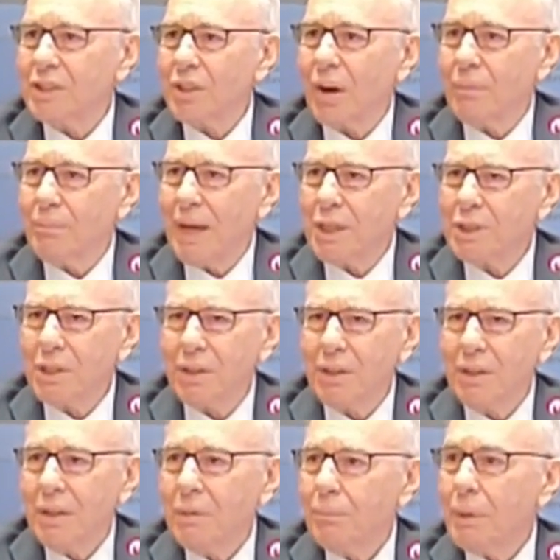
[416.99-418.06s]
as our
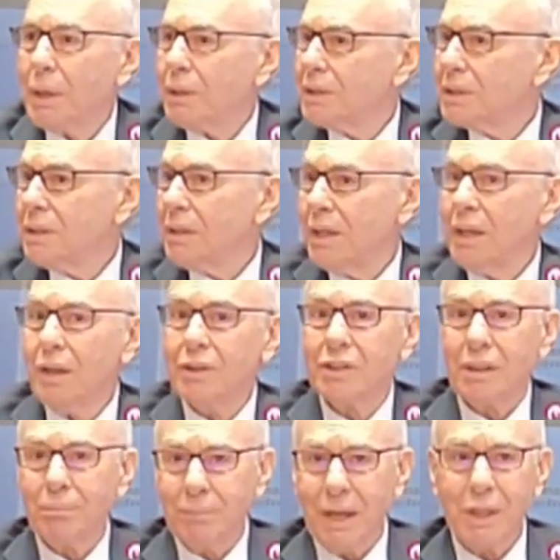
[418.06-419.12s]
measure because
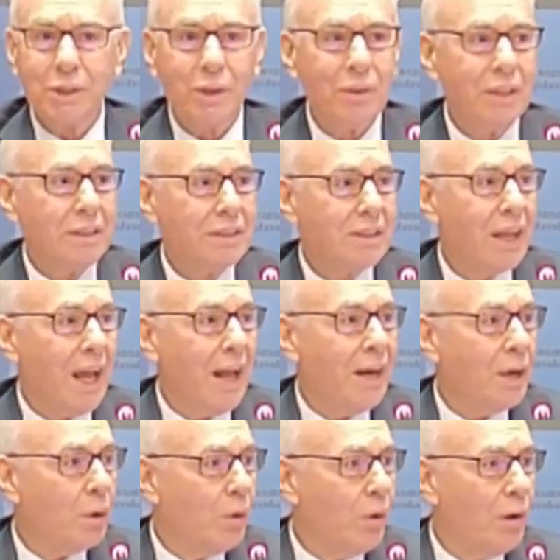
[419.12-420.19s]
here's a measure that's
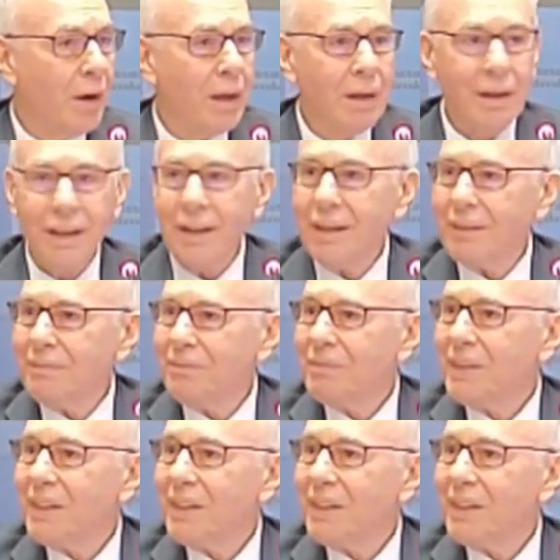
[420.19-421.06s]
categorically